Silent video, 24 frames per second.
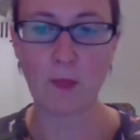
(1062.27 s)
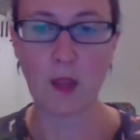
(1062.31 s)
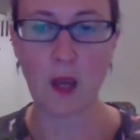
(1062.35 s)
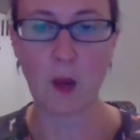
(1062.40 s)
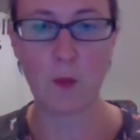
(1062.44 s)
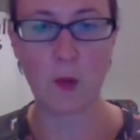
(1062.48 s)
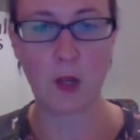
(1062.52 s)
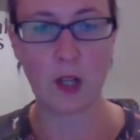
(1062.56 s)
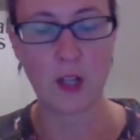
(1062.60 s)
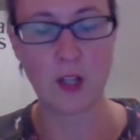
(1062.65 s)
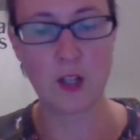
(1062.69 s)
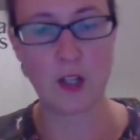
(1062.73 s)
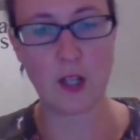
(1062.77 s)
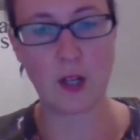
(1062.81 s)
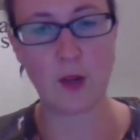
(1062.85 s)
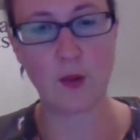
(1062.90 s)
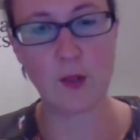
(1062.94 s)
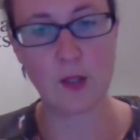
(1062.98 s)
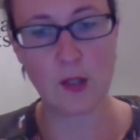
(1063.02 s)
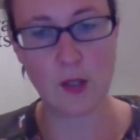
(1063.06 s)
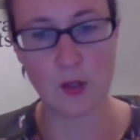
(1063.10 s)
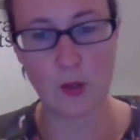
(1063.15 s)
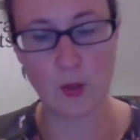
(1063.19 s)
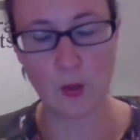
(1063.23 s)
And when I
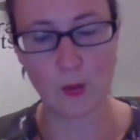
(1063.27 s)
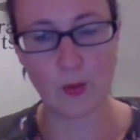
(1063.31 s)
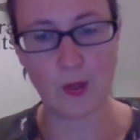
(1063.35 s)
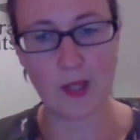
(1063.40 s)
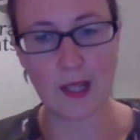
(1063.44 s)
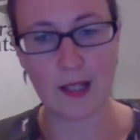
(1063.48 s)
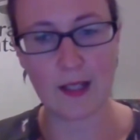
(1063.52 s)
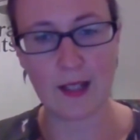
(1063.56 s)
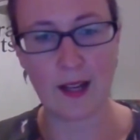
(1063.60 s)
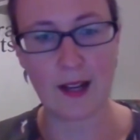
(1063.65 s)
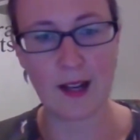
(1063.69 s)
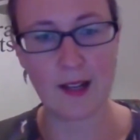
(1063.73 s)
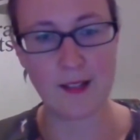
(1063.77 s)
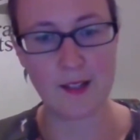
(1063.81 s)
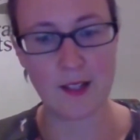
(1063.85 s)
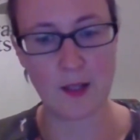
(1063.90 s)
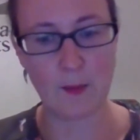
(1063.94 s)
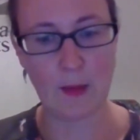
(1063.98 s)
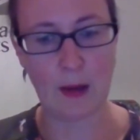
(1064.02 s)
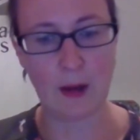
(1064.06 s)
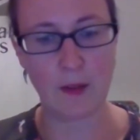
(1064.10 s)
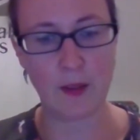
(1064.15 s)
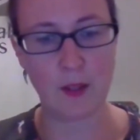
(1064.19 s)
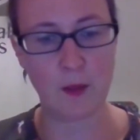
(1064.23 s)
showed and talked with her guardian
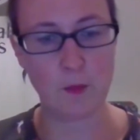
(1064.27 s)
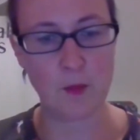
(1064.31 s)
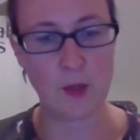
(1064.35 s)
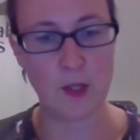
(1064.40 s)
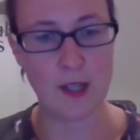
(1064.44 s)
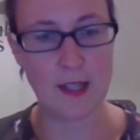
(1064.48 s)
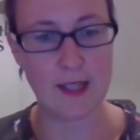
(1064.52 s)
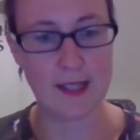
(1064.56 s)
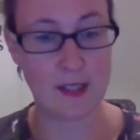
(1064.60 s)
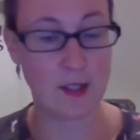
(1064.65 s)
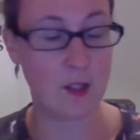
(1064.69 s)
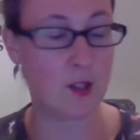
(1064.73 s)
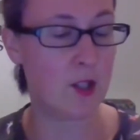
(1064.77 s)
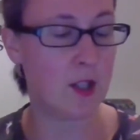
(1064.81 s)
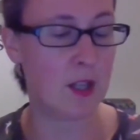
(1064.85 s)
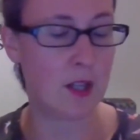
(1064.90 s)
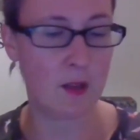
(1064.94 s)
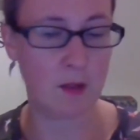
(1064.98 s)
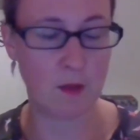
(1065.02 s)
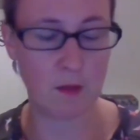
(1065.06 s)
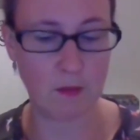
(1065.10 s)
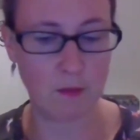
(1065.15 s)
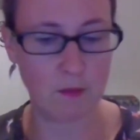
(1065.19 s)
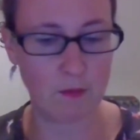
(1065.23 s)
about them,
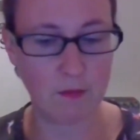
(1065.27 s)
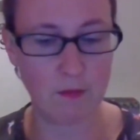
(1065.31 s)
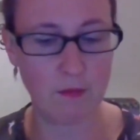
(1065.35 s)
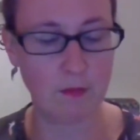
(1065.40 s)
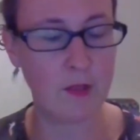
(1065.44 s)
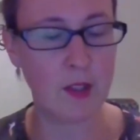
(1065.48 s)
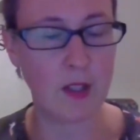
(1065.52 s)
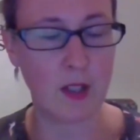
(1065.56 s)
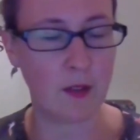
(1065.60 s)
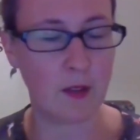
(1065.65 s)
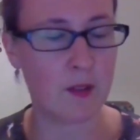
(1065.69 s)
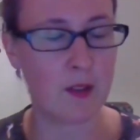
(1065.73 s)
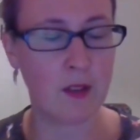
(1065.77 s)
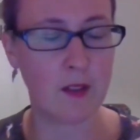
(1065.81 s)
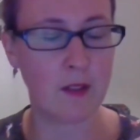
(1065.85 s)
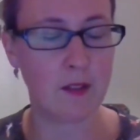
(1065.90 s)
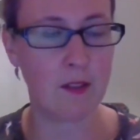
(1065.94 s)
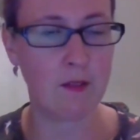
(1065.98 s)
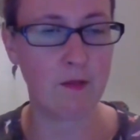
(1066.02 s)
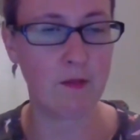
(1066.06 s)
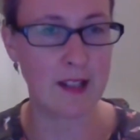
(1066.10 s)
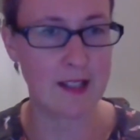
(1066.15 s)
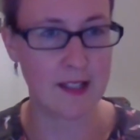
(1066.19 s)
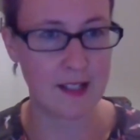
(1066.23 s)
she
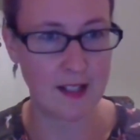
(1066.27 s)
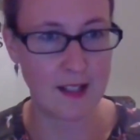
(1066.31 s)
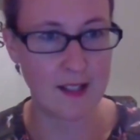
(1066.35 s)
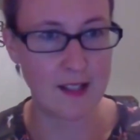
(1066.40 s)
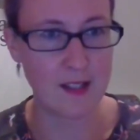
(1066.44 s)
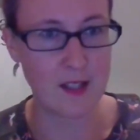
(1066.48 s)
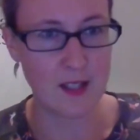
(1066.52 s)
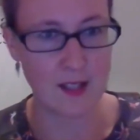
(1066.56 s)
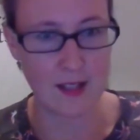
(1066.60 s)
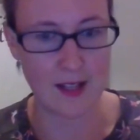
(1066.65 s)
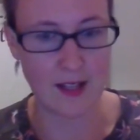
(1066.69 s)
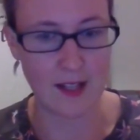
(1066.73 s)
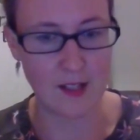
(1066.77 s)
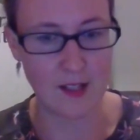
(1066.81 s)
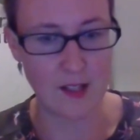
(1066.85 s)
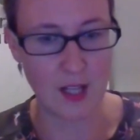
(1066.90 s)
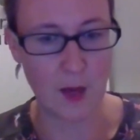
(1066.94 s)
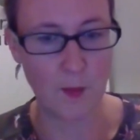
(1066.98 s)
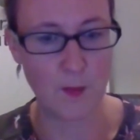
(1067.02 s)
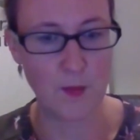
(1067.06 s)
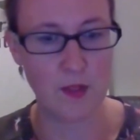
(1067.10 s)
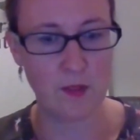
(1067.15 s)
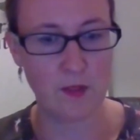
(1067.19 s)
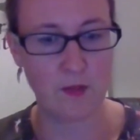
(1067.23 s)
the resonance in
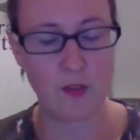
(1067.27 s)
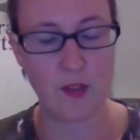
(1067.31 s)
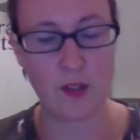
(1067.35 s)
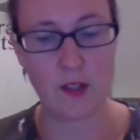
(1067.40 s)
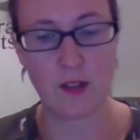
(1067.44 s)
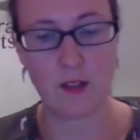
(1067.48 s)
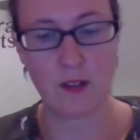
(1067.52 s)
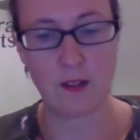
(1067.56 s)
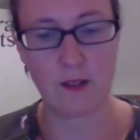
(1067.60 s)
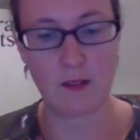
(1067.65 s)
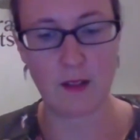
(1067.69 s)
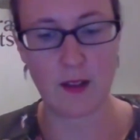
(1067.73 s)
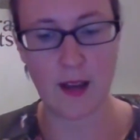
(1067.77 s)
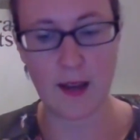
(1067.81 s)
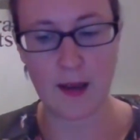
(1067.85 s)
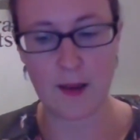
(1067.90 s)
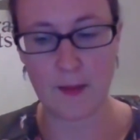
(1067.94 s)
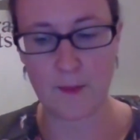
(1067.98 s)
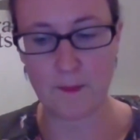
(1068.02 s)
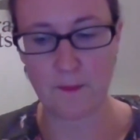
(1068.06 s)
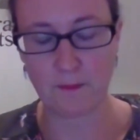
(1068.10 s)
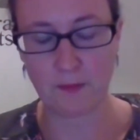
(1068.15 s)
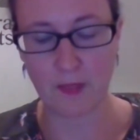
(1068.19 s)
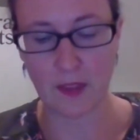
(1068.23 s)
terms of the
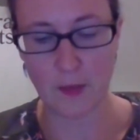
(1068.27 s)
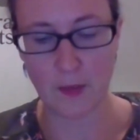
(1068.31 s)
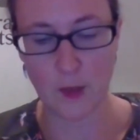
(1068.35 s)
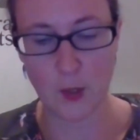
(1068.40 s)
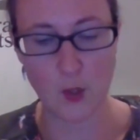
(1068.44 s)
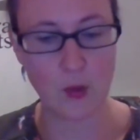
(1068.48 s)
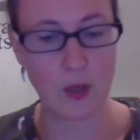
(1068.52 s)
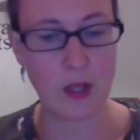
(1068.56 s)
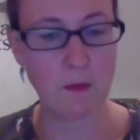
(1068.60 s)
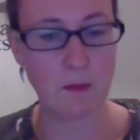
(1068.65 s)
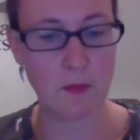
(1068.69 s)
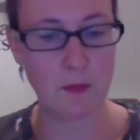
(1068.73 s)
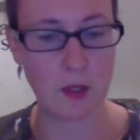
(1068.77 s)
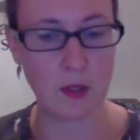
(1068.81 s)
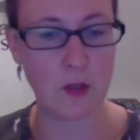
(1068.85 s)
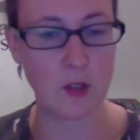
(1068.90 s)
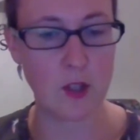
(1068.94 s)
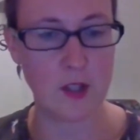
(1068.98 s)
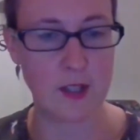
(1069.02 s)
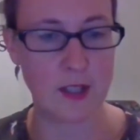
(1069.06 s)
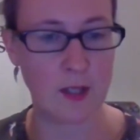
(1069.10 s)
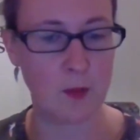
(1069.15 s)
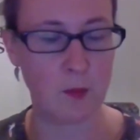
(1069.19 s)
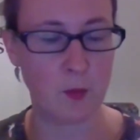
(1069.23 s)
treatment,
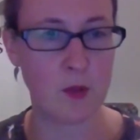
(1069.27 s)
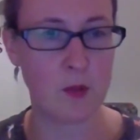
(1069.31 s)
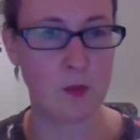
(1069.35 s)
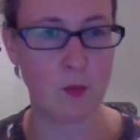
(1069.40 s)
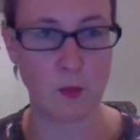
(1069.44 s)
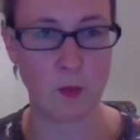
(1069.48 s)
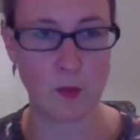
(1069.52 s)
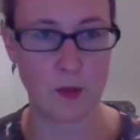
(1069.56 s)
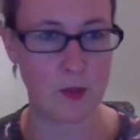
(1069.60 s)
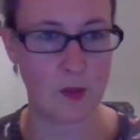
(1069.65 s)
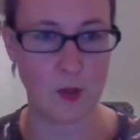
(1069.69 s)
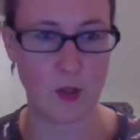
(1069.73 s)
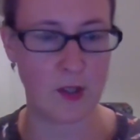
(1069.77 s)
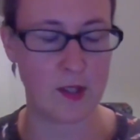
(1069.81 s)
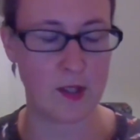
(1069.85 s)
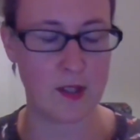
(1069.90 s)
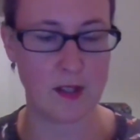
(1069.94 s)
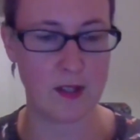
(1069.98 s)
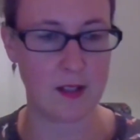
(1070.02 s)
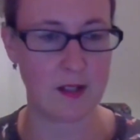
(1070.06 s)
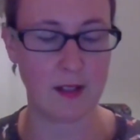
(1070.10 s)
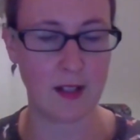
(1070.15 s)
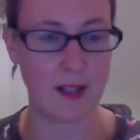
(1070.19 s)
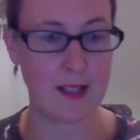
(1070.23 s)
she said was
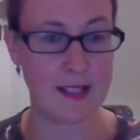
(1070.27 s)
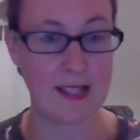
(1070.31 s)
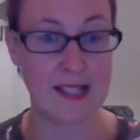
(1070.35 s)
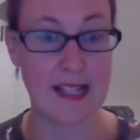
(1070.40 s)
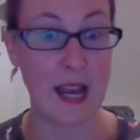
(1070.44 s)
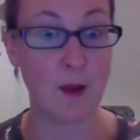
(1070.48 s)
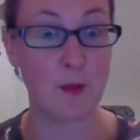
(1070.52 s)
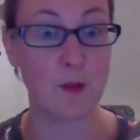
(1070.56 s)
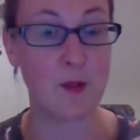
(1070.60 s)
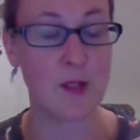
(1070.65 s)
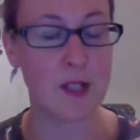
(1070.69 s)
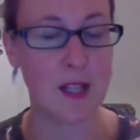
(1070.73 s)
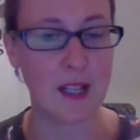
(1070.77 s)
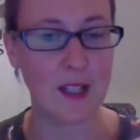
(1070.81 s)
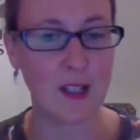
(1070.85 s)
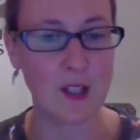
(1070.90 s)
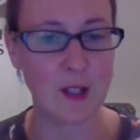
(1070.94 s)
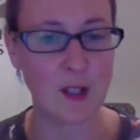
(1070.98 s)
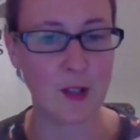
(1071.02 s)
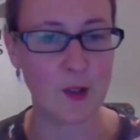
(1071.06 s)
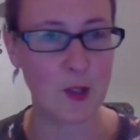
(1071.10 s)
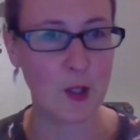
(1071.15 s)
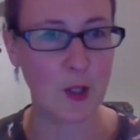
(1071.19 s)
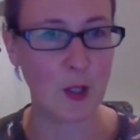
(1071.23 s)
just
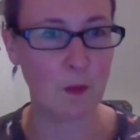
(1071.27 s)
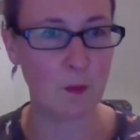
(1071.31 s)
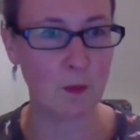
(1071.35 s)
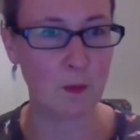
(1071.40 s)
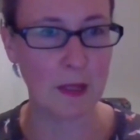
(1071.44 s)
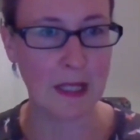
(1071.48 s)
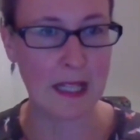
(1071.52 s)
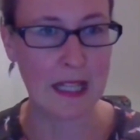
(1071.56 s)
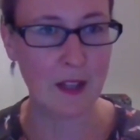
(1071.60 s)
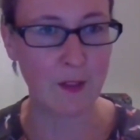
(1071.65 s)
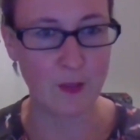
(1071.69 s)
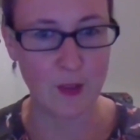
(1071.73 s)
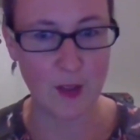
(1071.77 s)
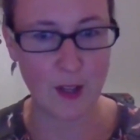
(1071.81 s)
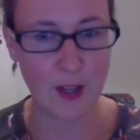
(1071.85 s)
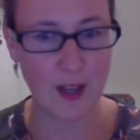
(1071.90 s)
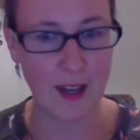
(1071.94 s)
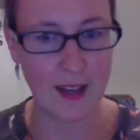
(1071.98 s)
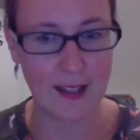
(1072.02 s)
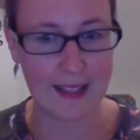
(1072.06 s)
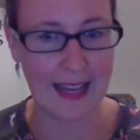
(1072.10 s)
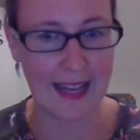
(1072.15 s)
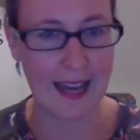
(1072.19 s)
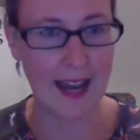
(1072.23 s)
astounding. She couldn't believe that
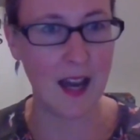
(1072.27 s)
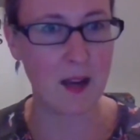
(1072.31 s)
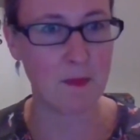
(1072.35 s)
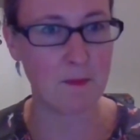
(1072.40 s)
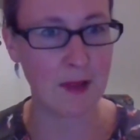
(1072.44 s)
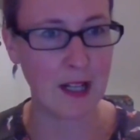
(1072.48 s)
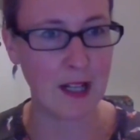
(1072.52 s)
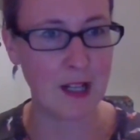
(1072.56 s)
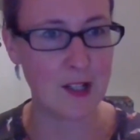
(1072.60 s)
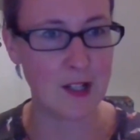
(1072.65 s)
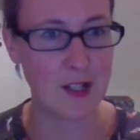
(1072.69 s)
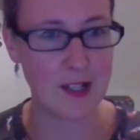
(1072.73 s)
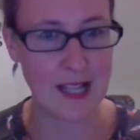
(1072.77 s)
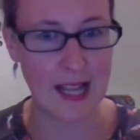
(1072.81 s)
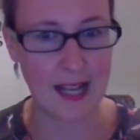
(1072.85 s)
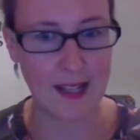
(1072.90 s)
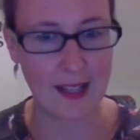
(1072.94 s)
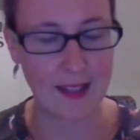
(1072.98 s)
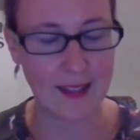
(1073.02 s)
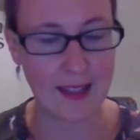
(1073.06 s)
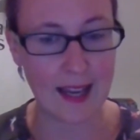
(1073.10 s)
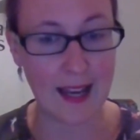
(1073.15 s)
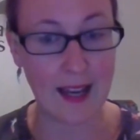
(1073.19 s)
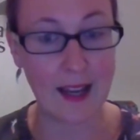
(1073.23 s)
her cat had managed to tell
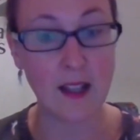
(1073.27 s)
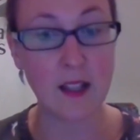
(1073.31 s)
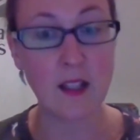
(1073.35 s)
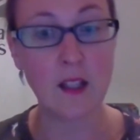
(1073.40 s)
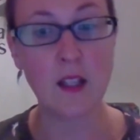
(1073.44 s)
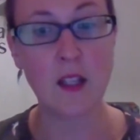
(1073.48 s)
her that.